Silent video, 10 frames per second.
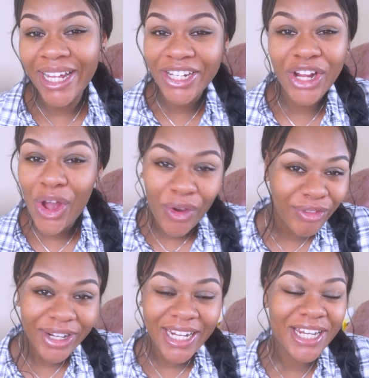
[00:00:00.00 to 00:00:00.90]
and you're
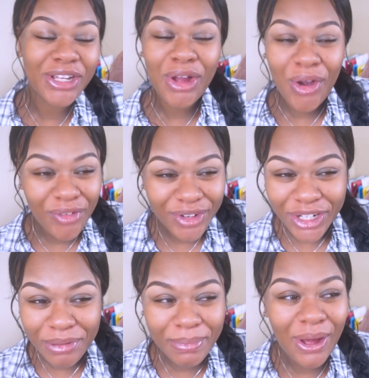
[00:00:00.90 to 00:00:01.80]
over it and you're over
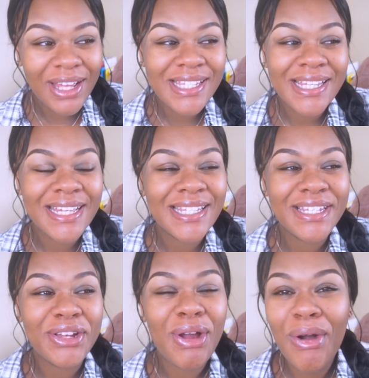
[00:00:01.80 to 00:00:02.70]
your bosses
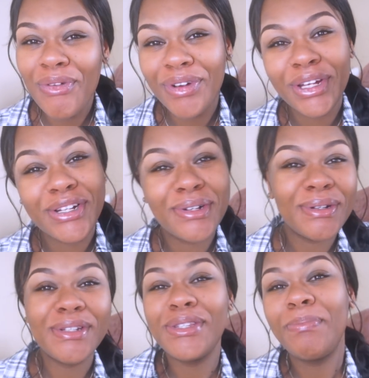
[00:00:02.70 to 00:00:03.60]
and you're over
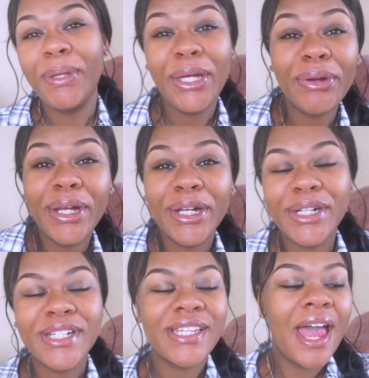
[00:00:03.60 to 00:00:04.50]
your
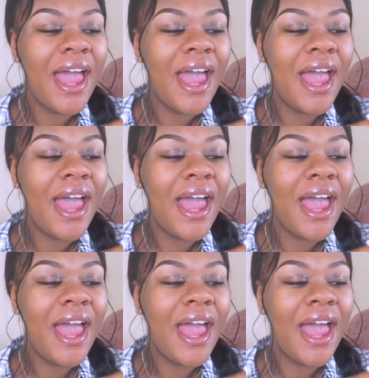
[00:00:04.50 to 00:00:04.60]
superiors